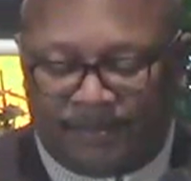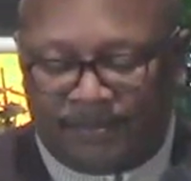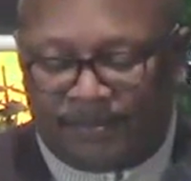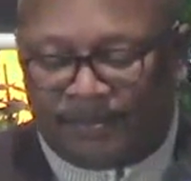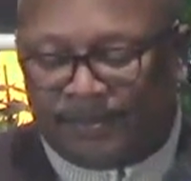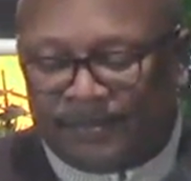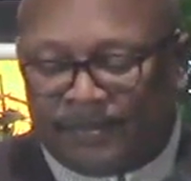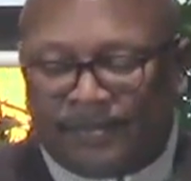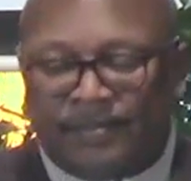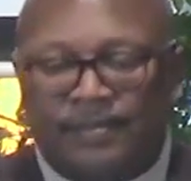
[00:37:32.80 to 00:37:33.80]

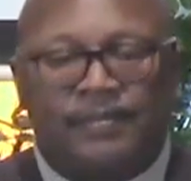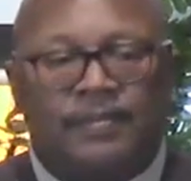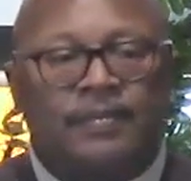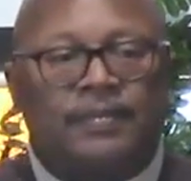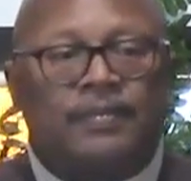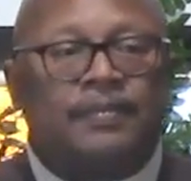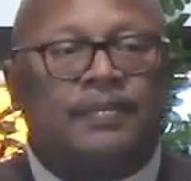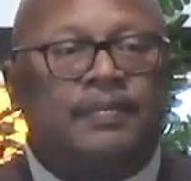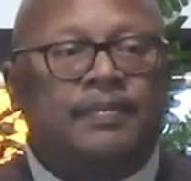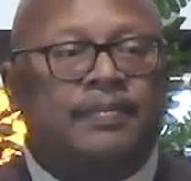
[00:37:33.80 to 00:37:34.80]

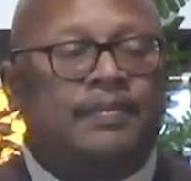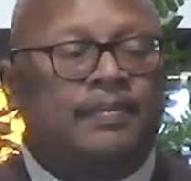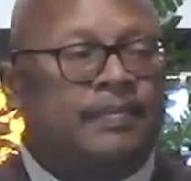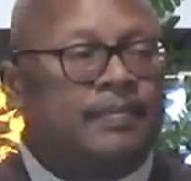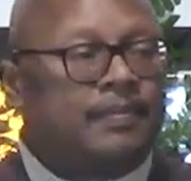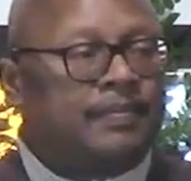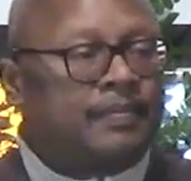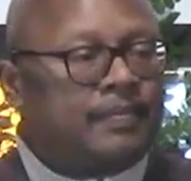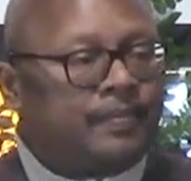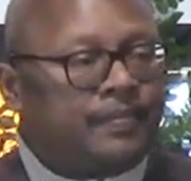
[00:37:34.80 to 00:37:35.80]

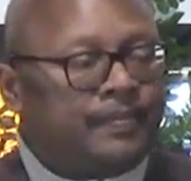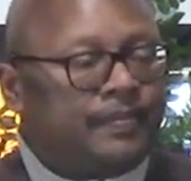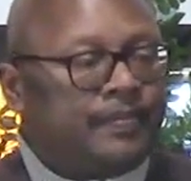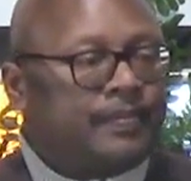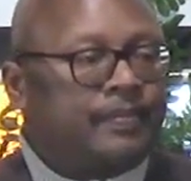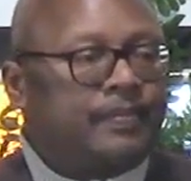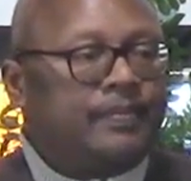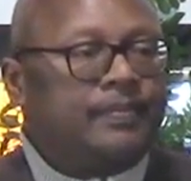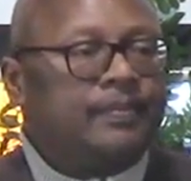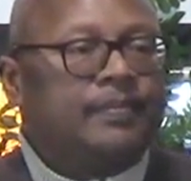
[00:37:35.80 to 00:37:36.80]

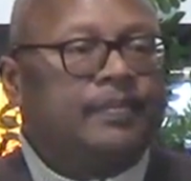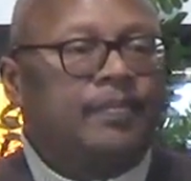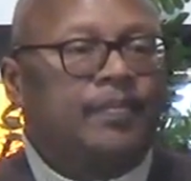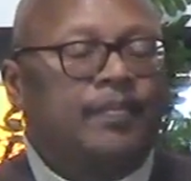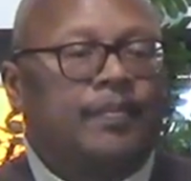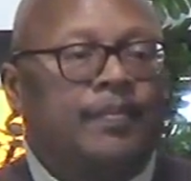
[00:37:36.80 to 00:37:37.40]
Nothing is said.